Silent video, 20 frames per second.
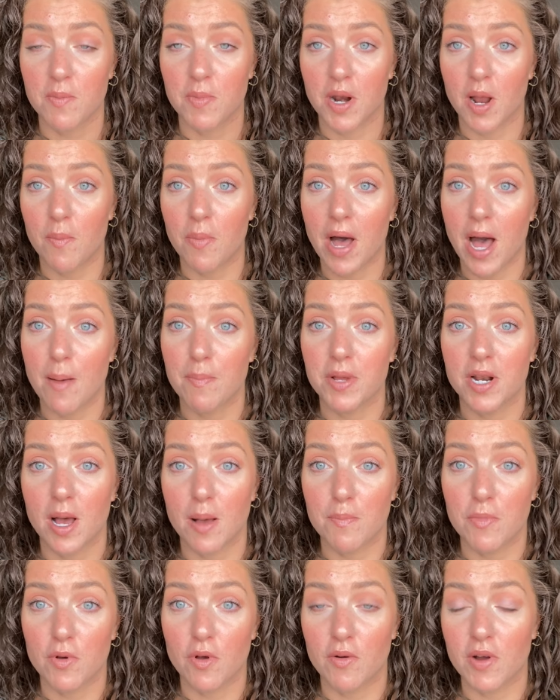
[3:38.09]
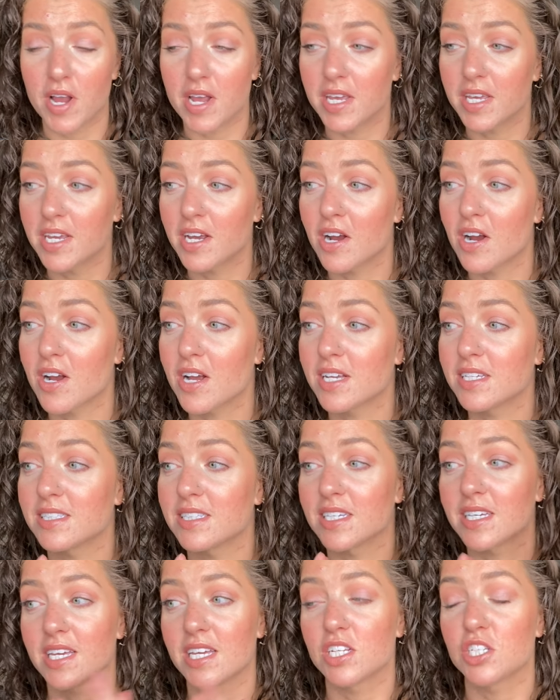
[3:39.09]
but I'll pop it up right here, is
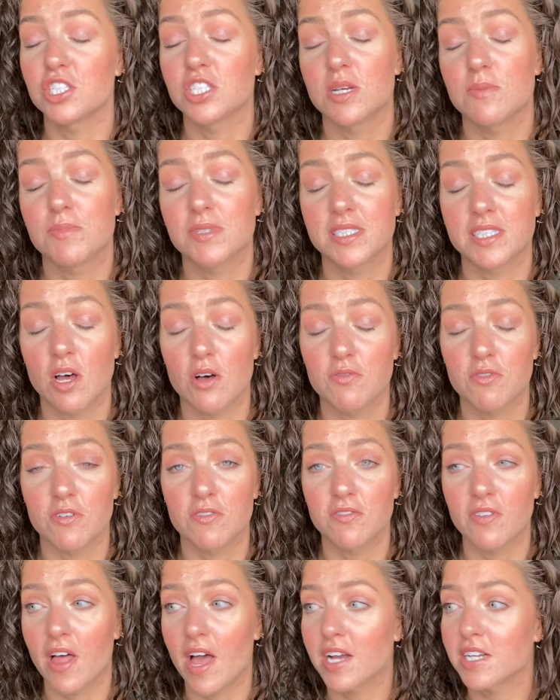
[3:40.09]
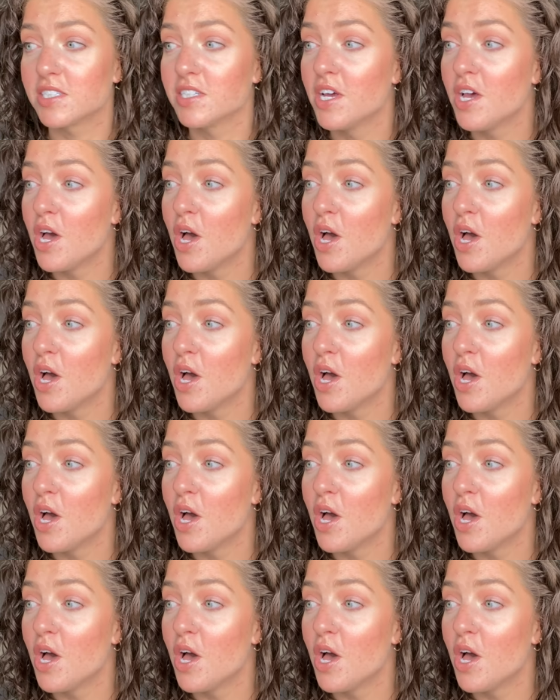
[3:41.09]
the Kinship Self Reflect